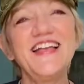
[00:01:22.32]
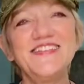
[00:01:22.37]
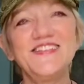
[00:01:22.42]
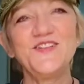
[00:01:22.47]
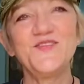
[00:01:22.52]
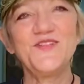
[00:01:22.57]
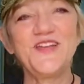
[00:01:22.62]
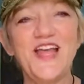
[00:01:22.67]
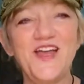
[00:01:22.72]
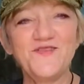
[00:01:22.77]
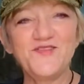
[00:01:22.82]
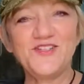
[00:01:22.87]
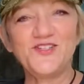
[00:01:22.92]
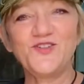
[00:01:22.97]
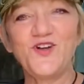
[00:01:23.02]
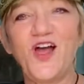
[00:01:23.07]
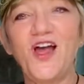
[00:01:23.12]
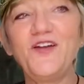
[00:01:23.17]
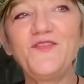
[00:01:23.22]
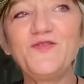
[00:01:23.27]
so we have a
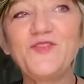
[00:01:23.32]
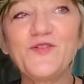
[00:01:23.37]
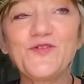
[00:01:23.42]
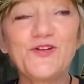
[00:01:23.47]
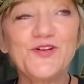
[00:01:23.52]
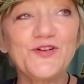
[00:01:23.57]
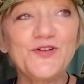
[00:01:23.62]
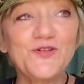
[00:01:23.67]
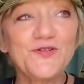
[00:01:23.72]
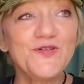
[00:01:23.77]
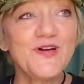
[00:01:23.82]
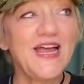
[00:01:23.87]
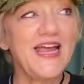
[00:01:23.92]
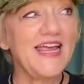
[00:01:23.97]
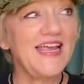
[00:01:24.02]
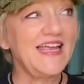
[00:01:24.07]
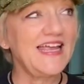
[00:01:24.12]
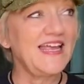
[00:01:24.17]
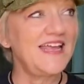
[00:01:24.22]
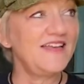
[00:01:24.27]
drive-through,
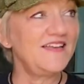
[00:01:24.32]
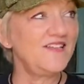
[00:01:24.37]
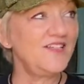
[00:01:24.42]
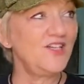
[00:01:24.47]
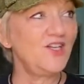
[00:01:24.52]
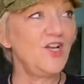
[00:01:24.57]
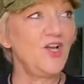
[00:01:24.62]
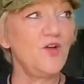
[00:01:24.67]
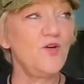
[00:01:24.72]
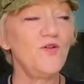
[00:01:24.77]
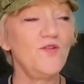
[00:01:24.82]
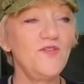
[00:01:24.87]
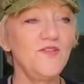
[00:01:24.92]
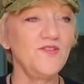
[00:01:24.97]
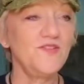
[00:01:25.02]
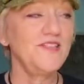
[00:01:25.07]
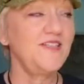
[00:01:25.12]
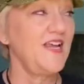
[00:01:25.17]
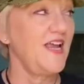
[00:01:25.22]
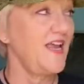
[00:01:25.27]
and you know, on
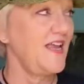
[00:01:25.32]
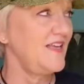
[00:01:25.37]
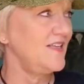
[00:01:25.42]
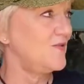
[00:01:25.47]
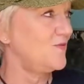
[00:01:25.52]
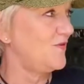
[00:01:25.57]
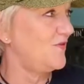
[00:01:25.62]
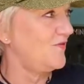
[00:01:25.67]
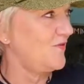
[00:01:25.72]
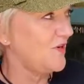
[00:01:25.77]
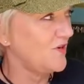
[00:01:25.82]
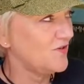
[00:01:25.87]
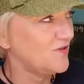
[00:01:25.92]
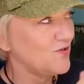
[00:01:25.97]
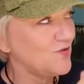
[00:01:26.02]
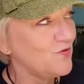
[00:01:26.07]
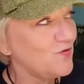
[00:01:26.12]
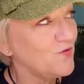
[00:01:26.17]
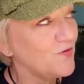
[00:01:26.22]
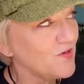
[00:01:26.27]
those days when Verot
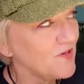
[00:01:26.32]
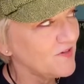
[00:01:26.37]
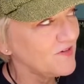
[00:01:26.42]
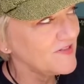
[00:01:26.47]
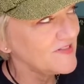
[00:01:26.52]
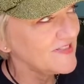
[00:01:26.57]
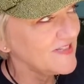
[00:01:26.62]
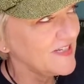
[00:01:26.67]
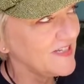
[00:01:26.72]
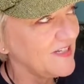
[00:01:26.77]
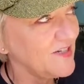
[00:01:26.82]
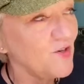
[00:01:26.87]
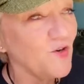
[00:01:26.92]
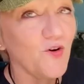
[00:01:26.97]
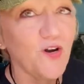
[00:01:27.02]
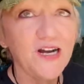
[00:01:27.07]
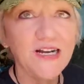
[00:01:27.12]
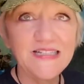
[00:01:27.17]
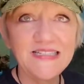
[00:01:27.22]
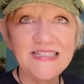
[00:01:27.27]
School Road is getting
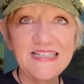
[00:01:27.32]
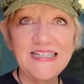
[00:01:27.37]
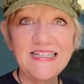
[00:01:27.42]
crazy,